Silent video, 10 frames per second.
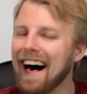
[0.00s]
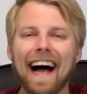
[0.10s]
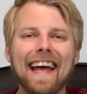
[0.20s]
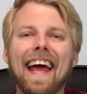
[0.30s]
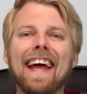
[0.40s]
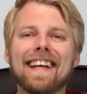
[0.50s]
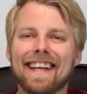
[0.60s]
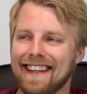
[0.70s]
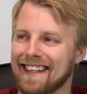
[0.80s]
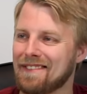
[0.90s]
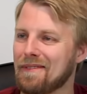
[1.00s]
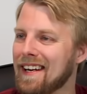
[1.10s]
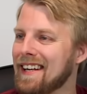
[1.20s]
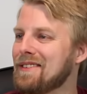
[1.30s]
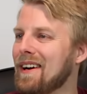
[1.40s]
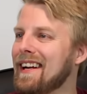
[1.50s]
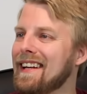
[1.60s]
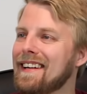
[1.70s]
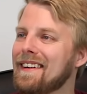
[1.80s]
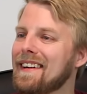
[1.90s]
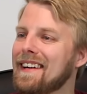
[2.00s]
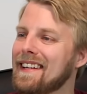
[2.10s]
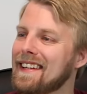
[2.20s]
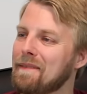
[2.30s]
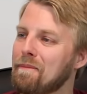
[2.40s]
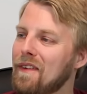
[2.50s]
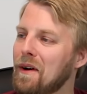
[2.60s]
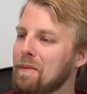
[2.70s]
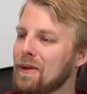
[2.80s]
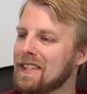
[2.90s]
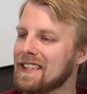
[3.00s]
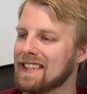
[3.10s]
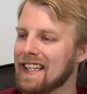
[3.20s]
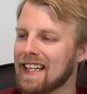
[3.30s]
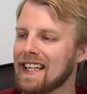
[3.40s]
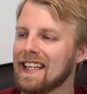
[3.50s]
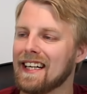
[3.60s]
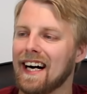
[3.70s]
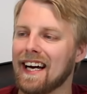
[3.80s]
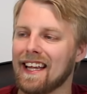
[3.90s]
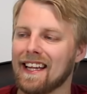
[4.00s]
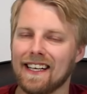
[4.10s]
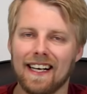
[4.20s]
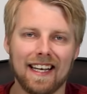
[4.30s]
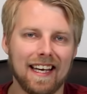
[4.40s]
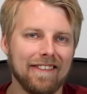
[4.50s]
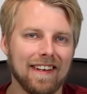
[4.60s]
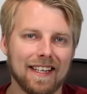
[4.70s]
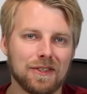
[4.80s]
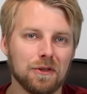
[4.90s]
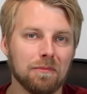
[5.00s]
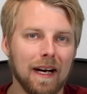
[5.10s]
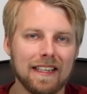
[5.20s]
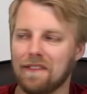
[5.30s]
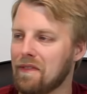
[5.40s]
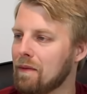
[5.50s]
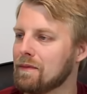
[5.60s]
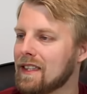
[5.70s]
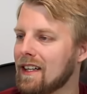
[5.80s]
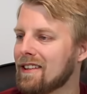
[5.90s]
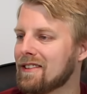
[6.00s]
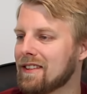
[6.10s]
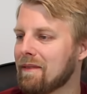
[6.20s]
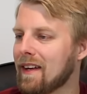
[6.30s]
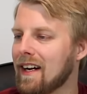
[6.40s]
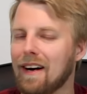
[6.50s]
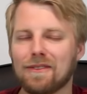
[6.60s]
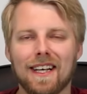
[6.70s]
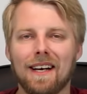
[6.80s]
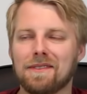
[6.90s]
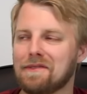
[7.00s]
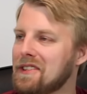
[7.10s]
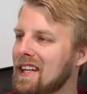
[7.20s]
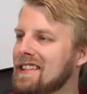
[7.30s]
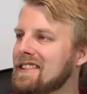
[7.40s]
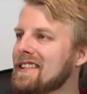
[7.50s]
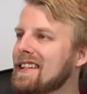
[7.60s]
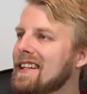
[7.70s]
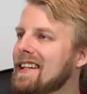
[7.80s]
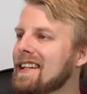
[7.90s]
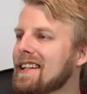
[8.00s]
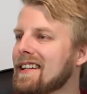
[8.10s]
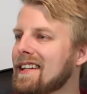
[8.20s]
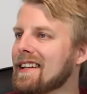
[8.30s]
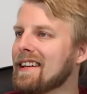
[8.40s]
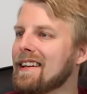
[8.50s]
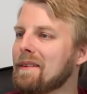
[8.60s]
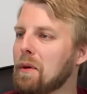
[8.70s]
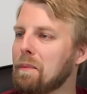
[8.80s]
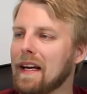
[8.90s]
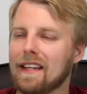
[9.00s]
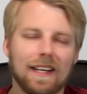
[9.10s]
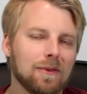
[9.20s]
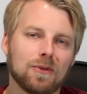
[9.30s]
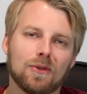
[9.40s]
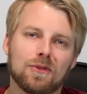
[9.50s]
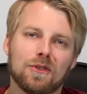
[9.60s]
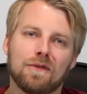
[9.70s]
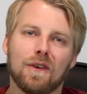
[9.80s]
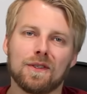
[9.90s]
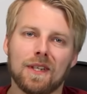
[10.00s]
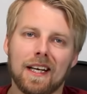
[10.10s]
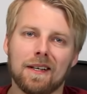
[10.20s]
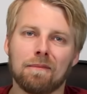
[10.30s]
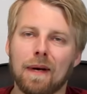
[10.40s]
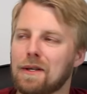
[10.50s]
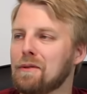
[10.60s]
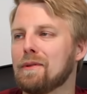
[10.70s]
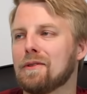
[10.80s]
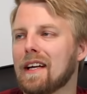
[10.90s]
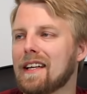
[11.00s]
I hated this when I tried it in the fall beer tasting. I gave it like two massive thumbs down or something. How times have changed. But back then it was also just fun to hate on macro beer.